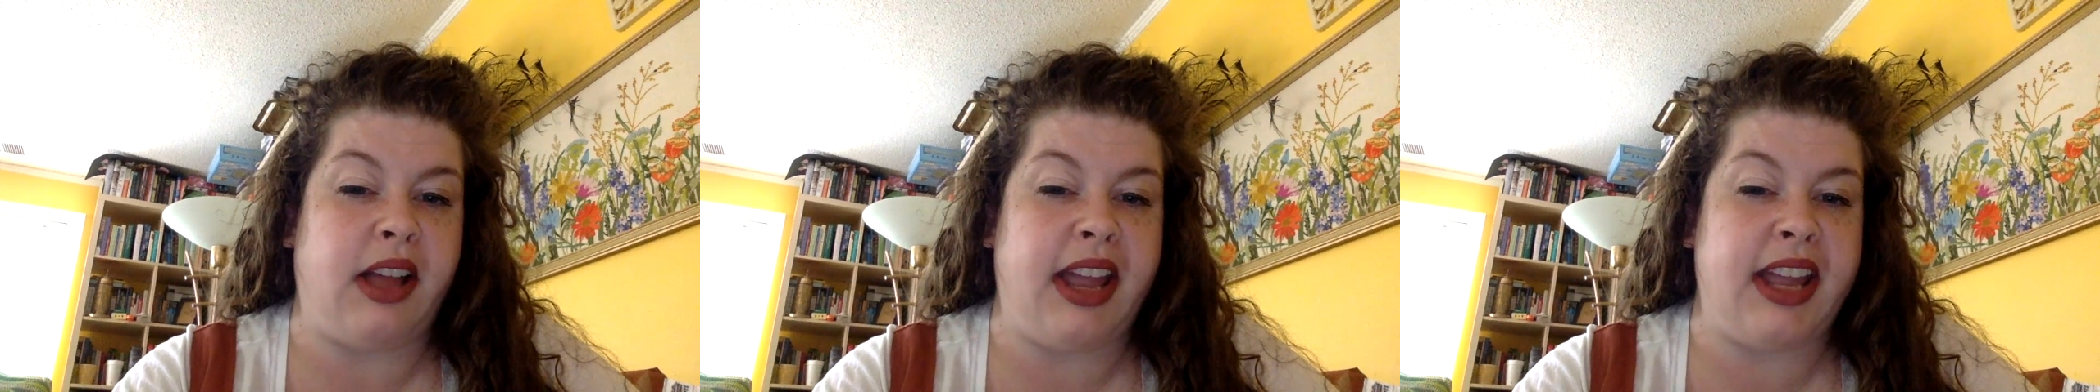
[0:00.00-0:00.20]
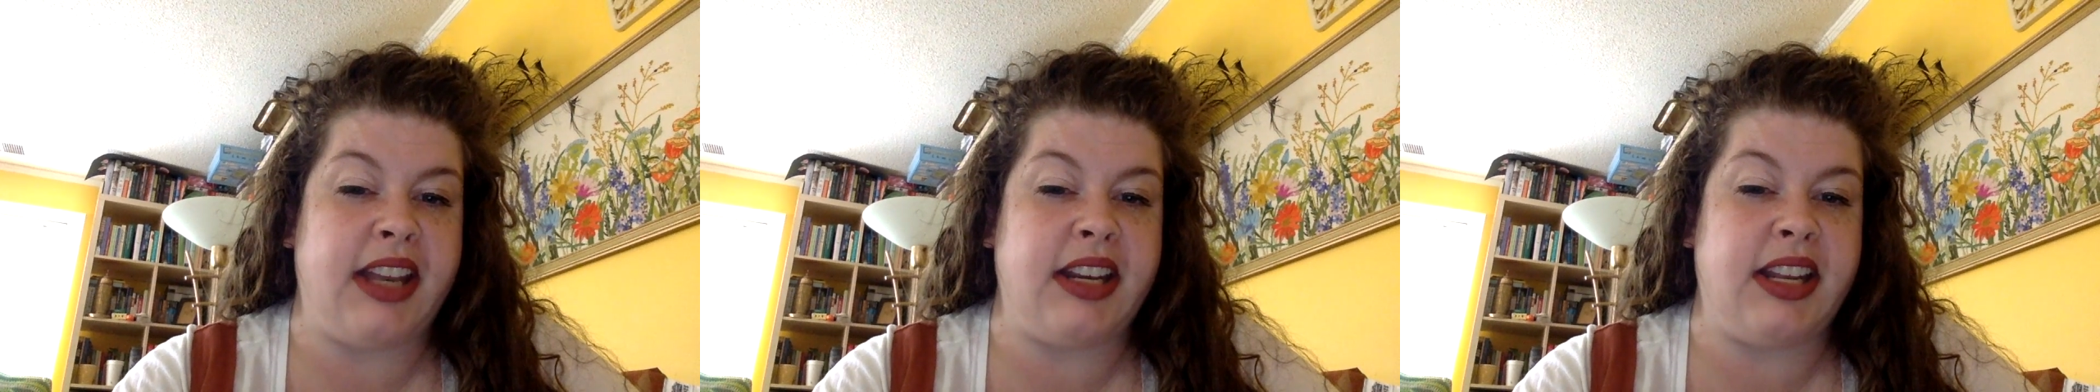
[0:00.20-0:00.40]

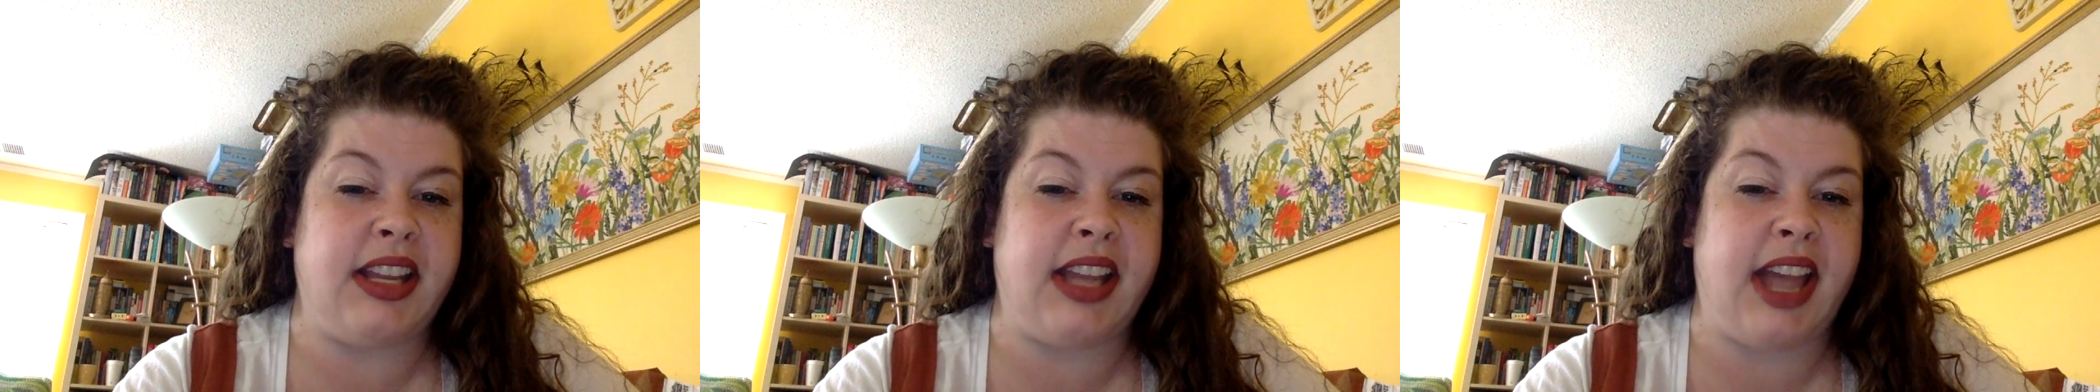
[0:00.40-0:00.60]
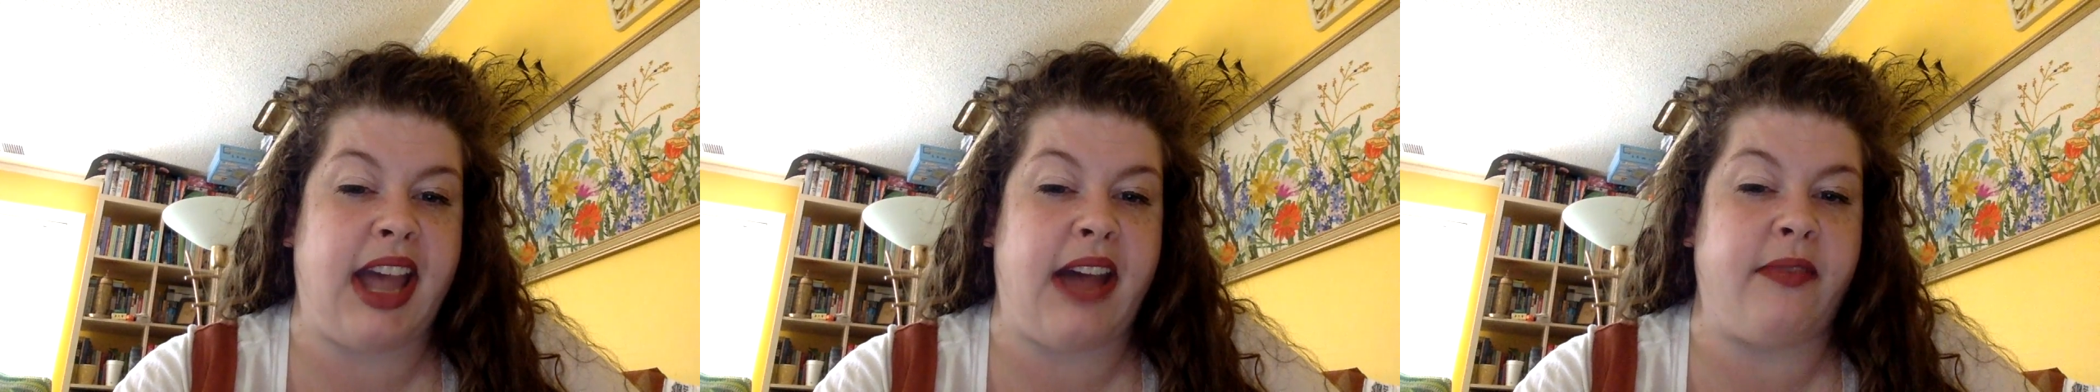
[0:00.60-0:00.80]

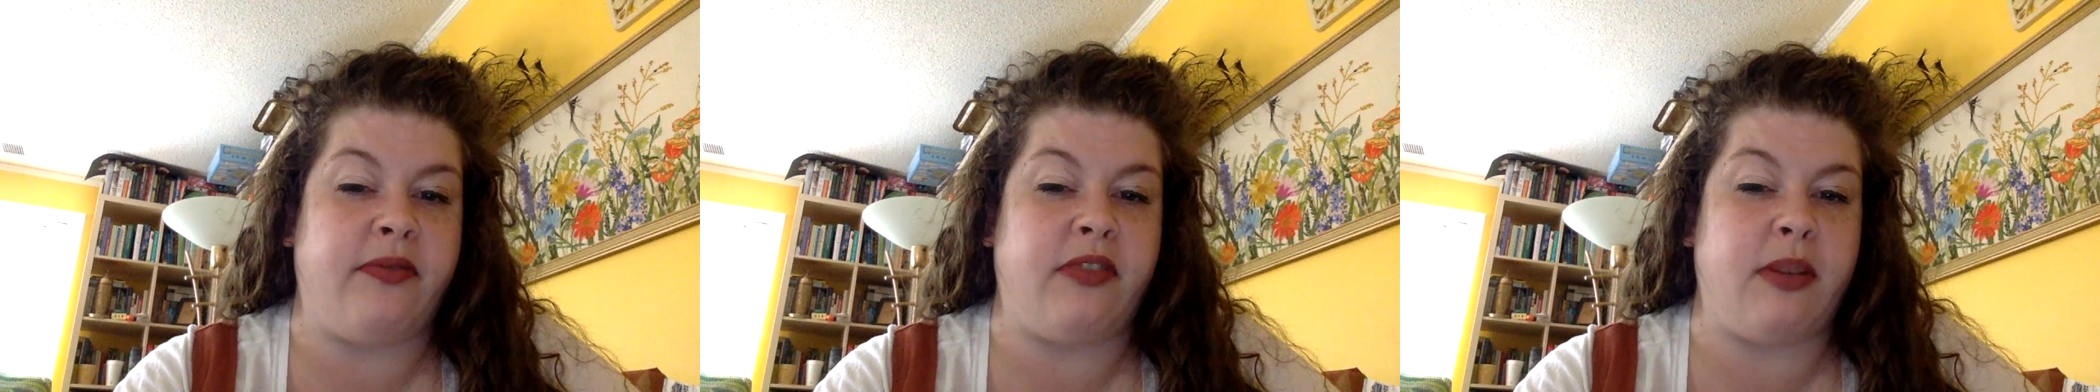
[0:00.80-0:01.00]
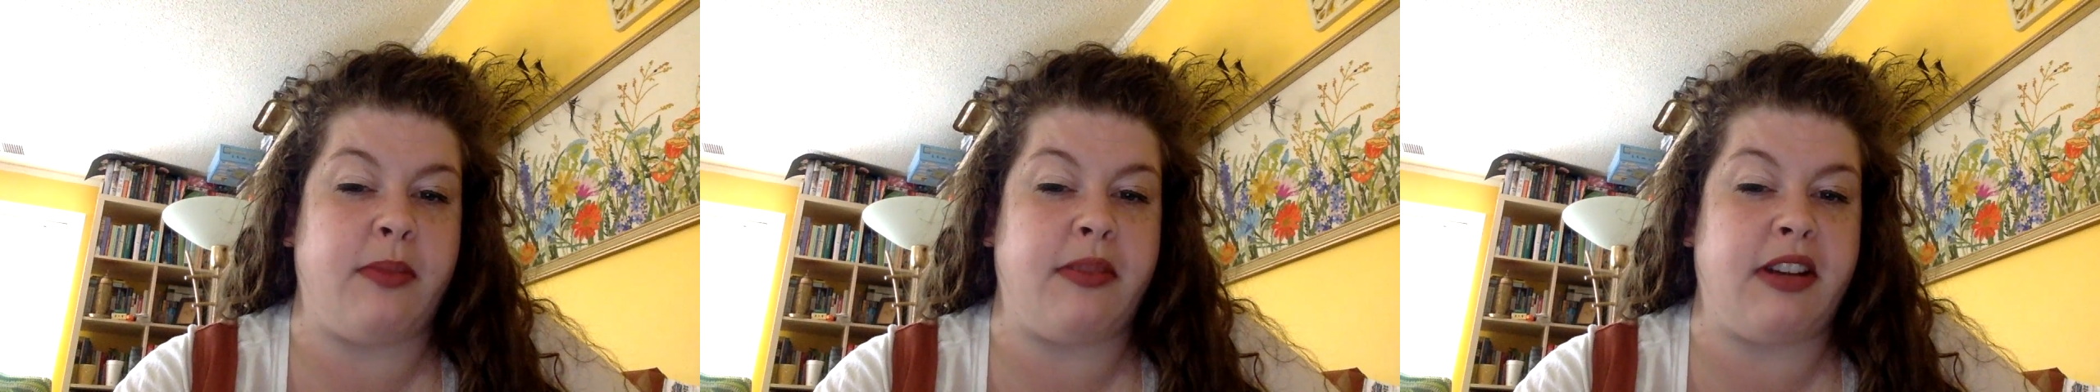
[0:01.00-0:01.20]
handicap
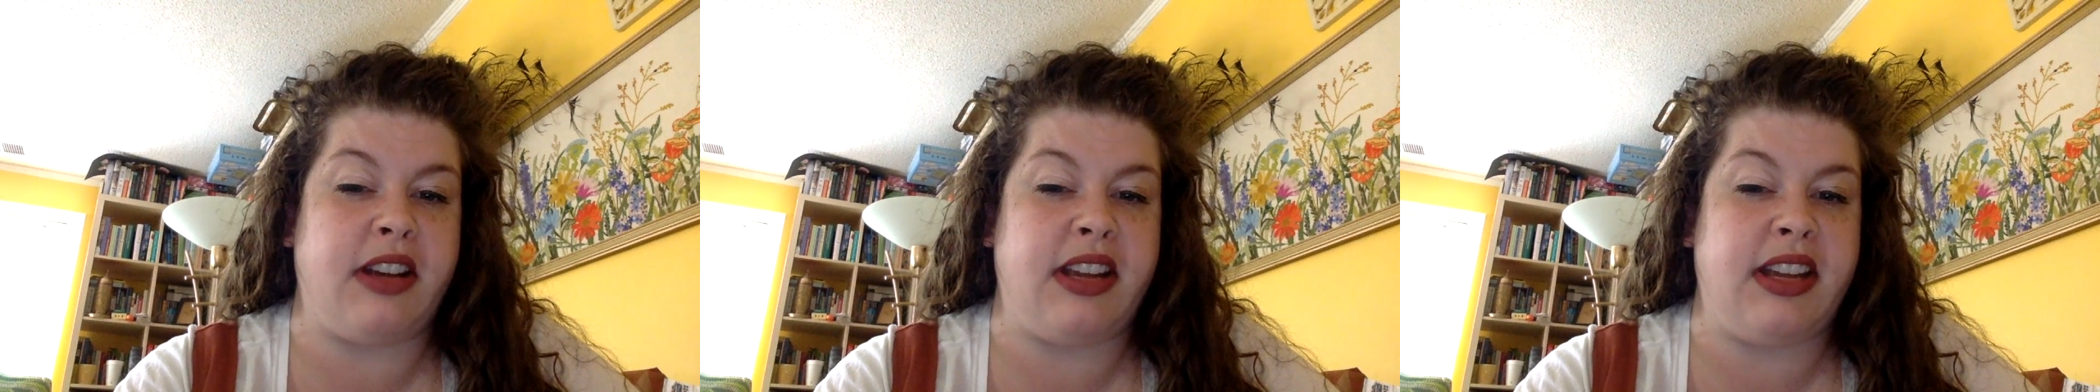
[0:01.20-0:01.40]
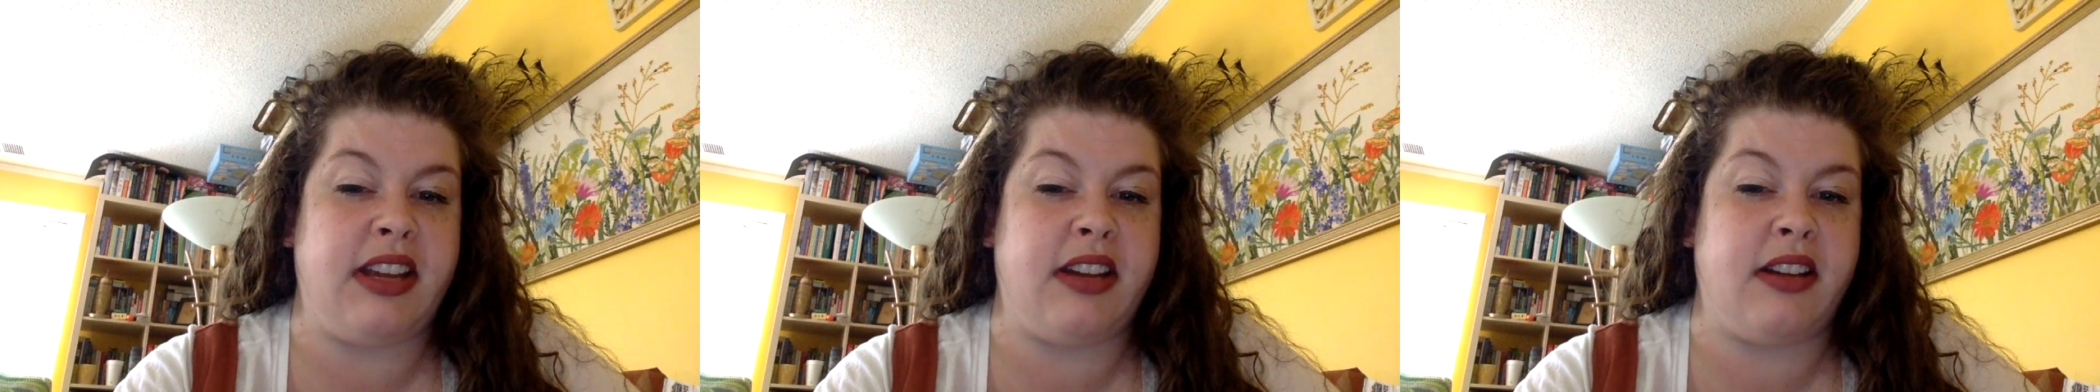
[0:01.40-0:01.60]
from her
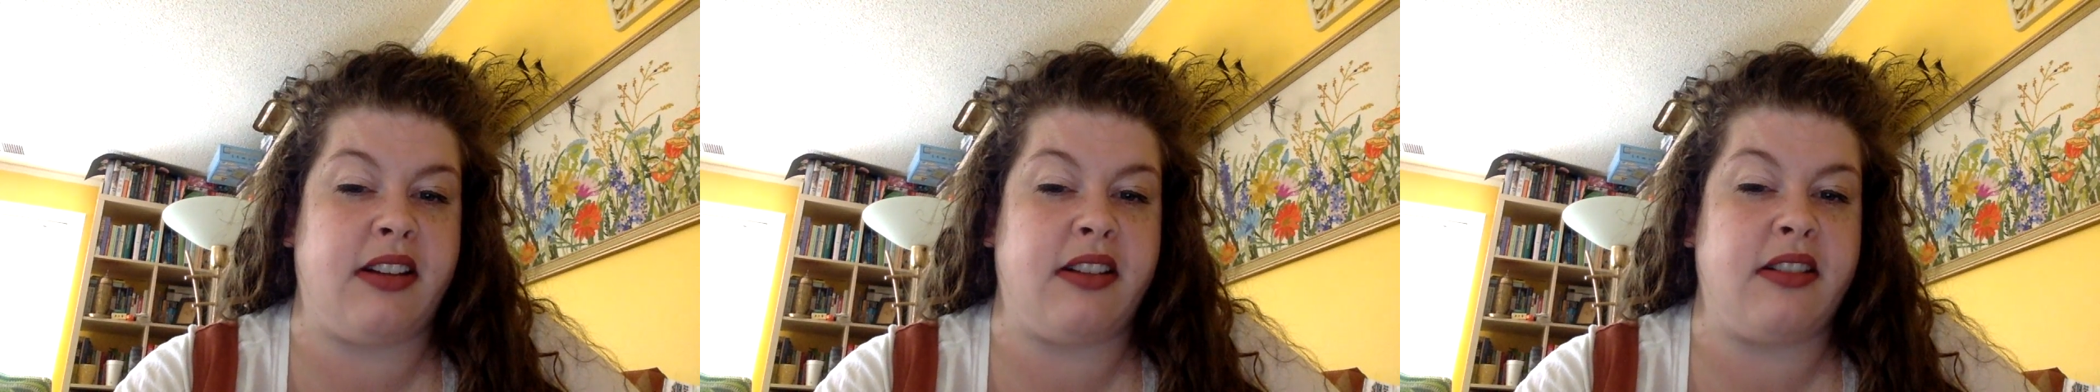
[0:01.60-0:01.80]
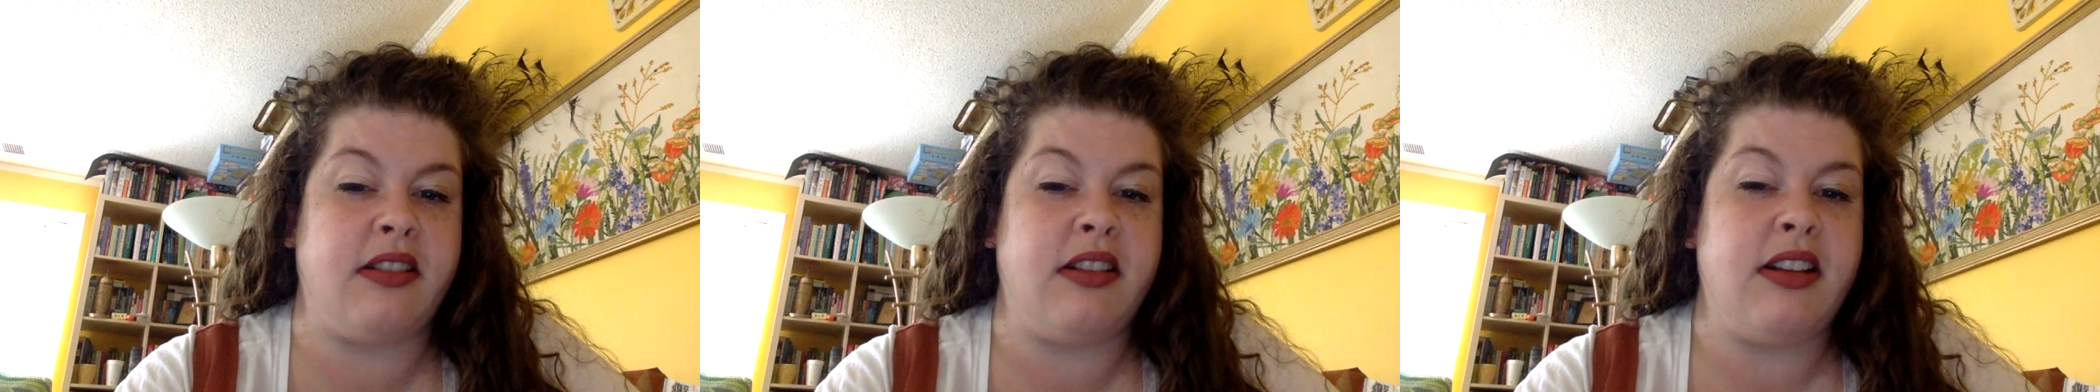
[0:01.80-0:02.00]
ear,